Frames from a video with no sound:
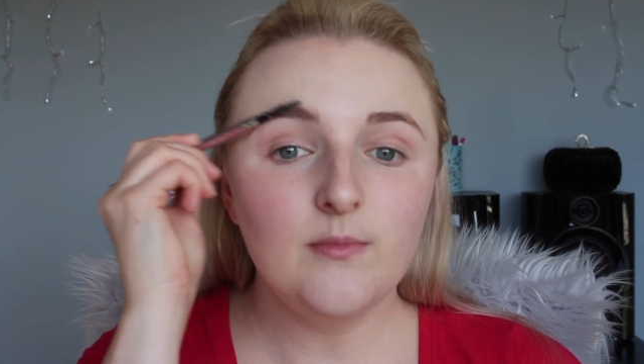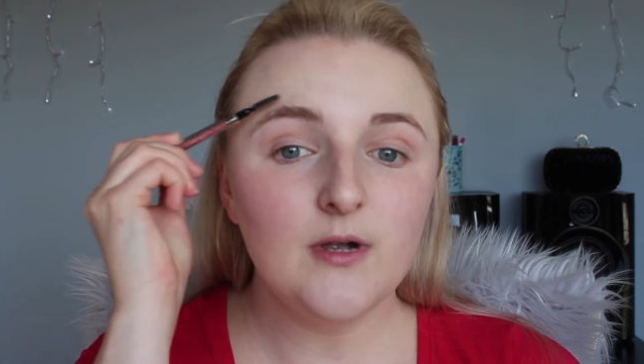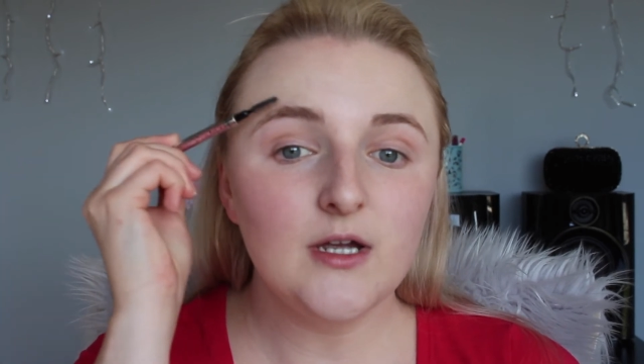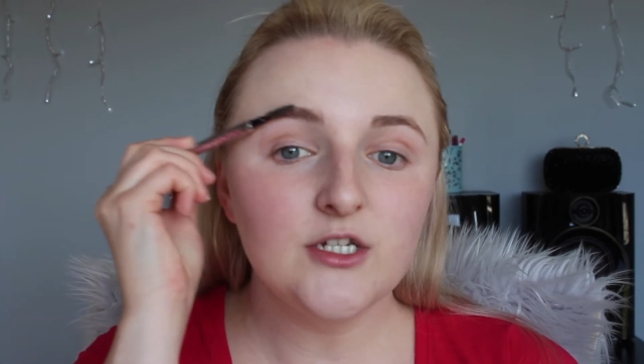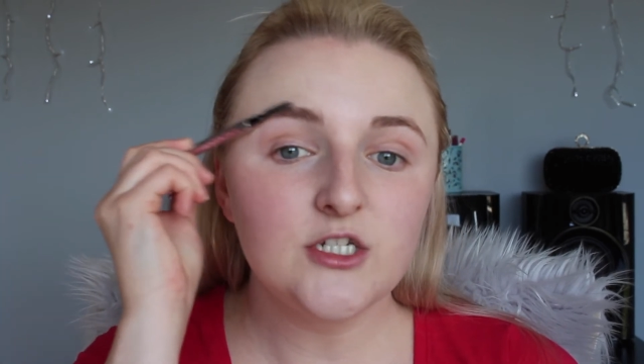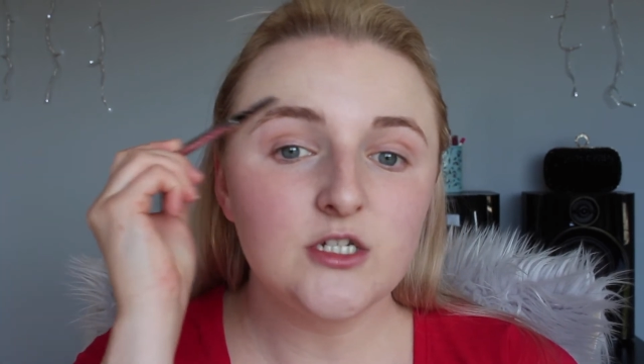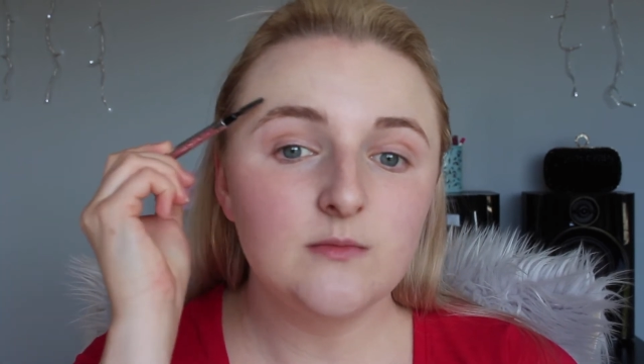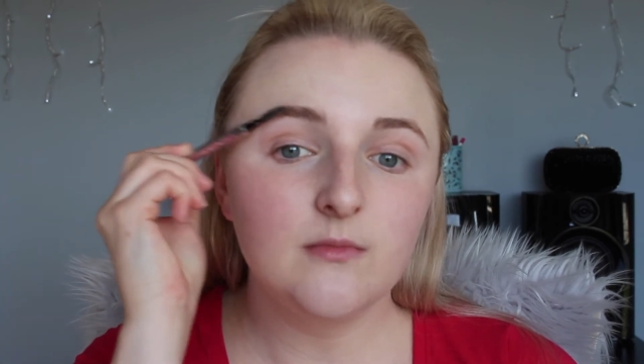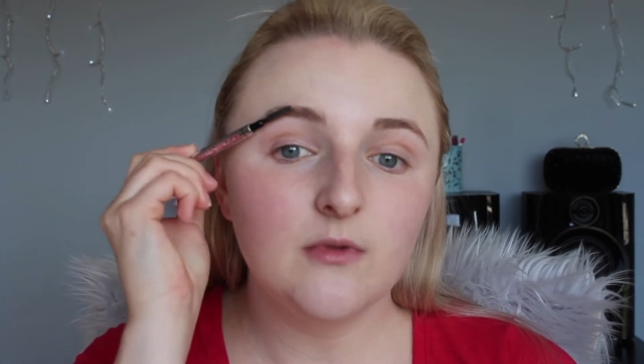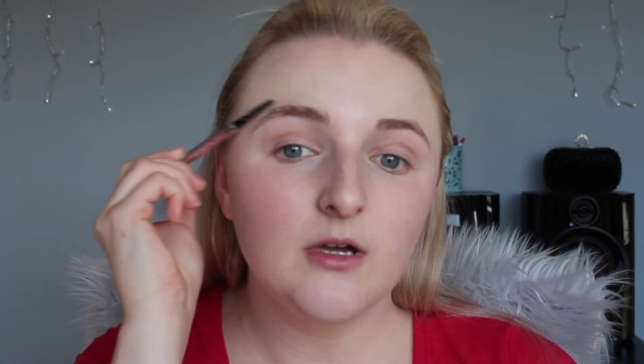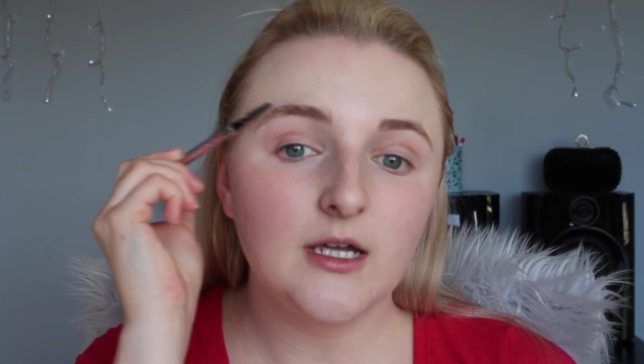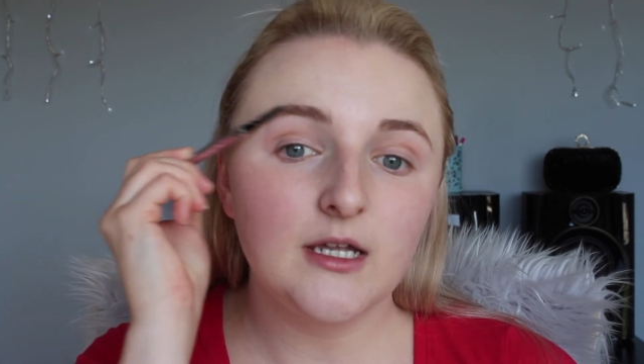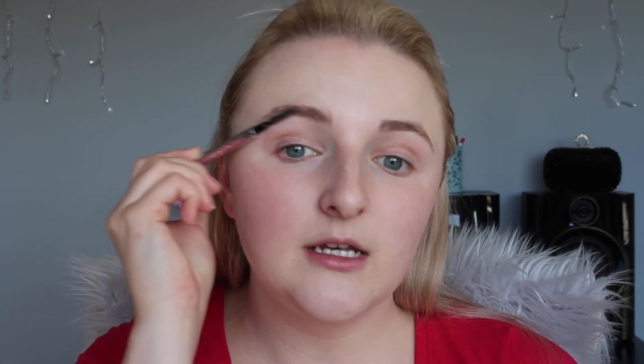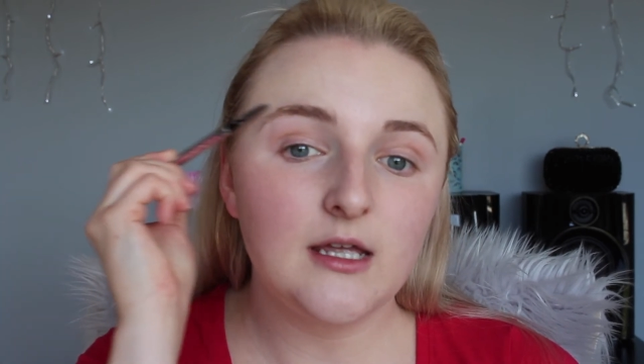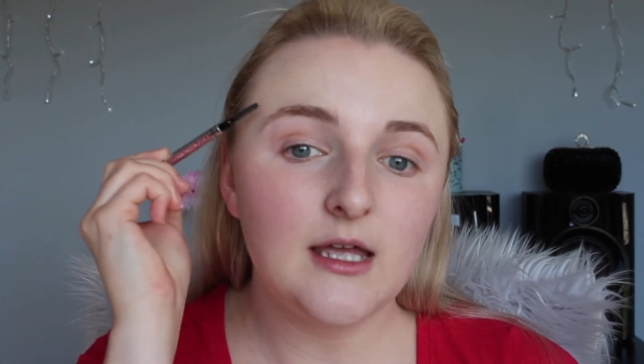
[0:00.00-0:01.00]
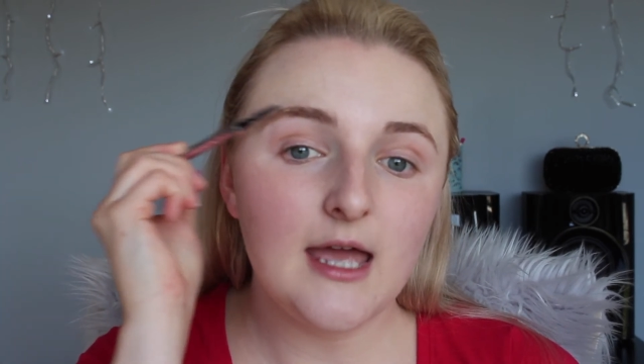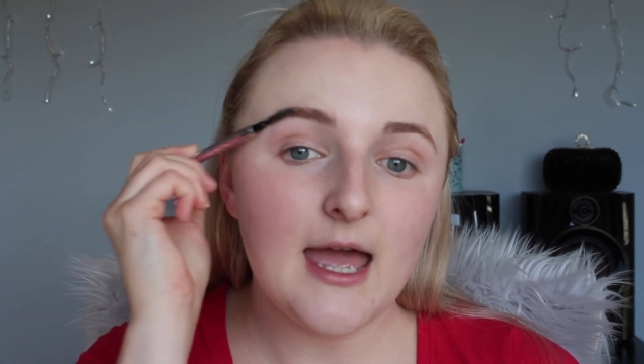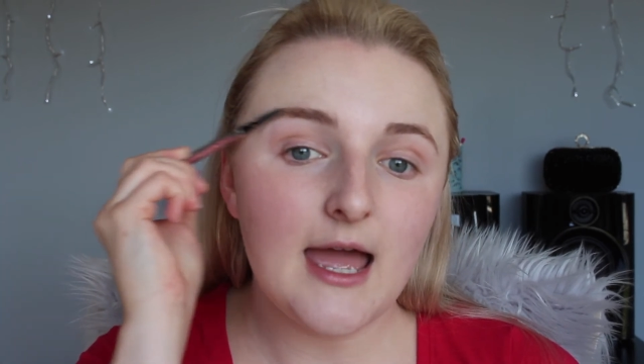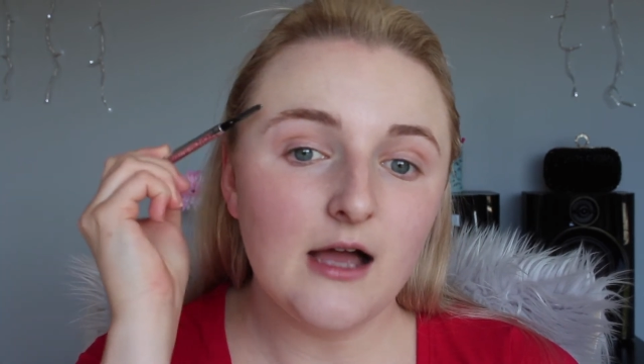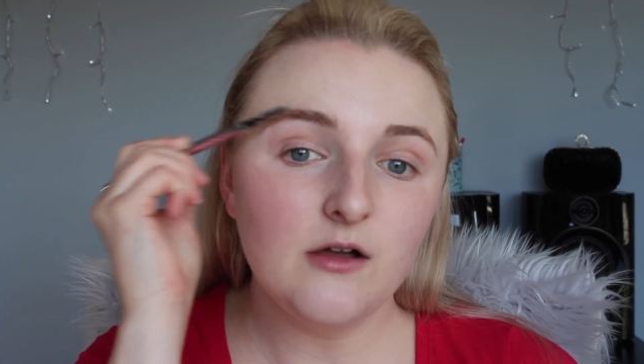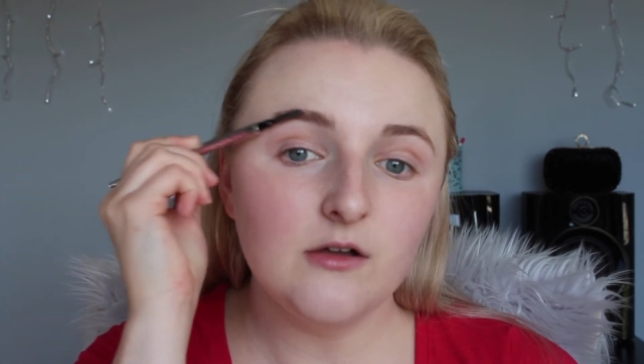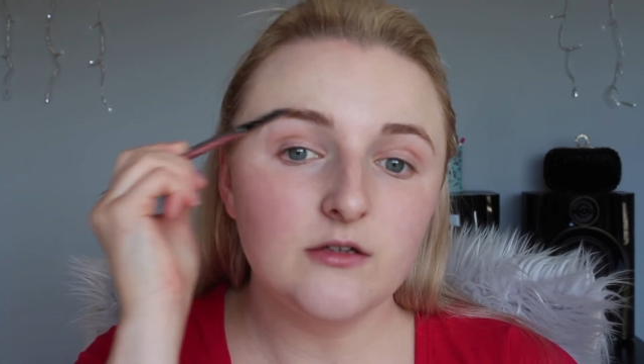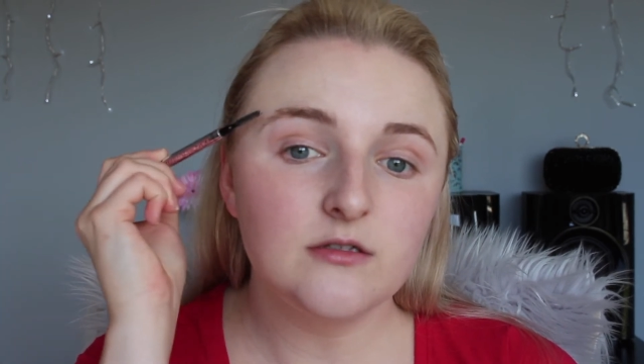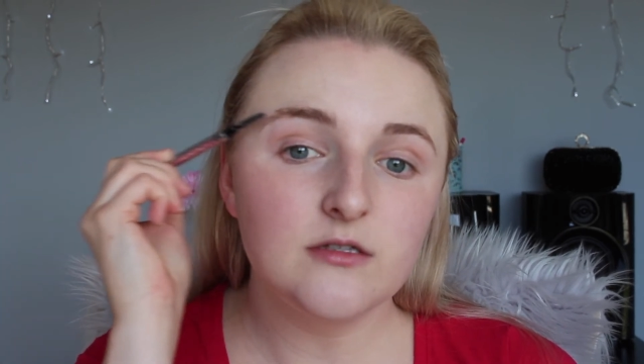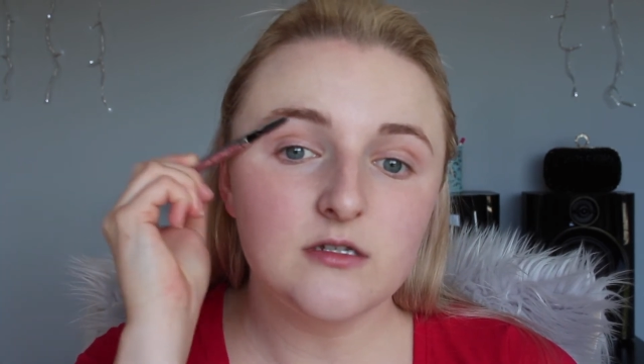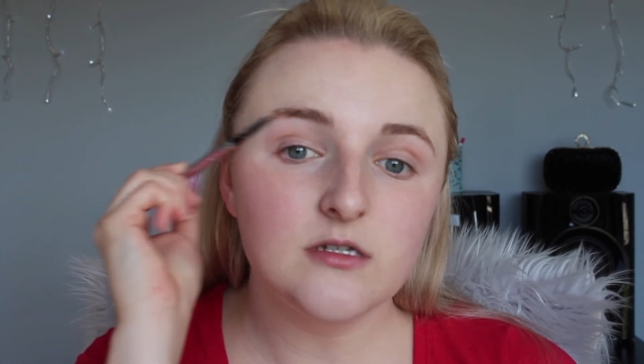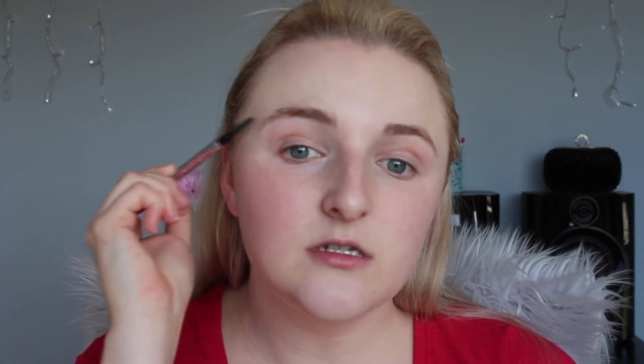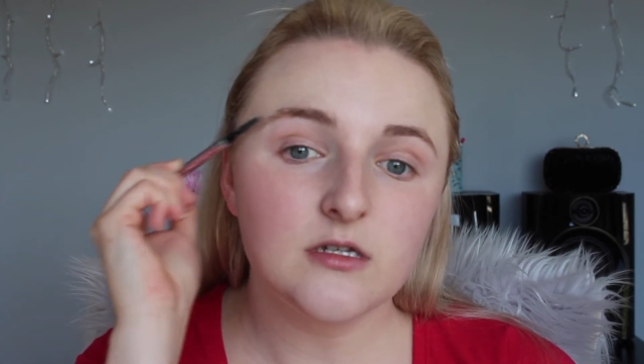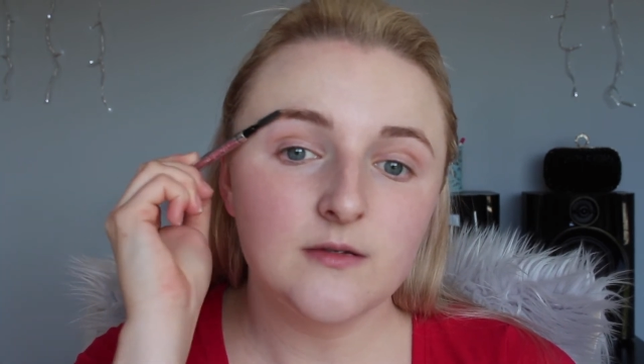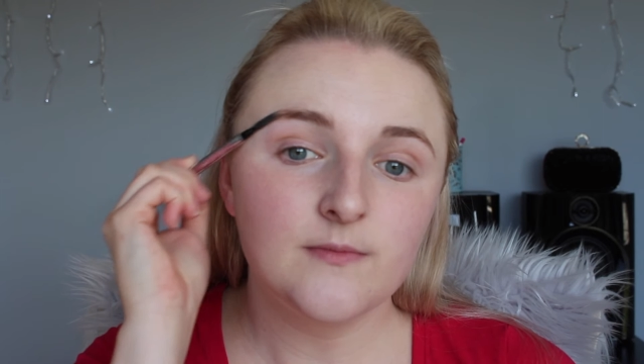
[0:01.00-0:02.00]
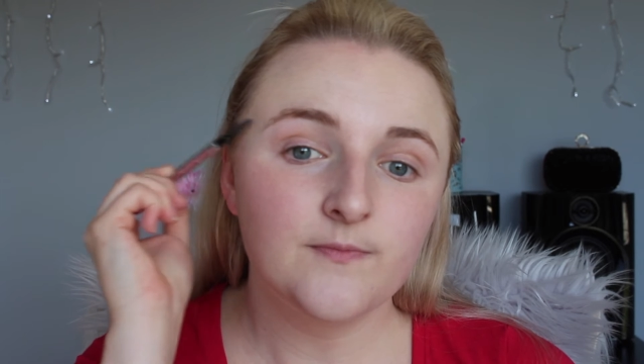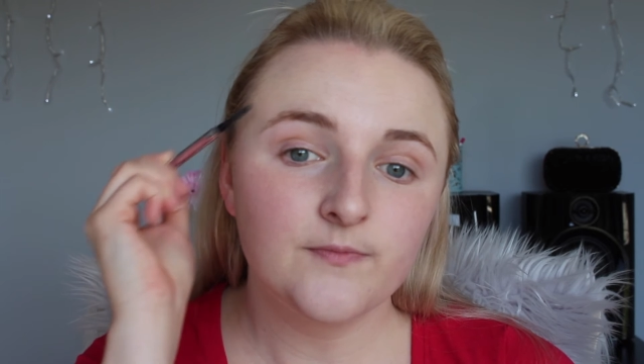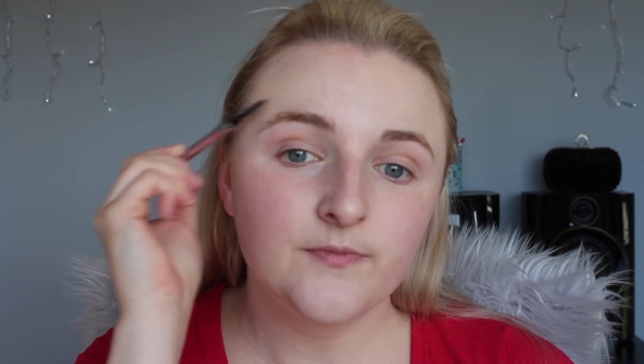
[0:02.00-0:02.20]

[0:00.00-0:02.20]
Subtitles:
brush mine out.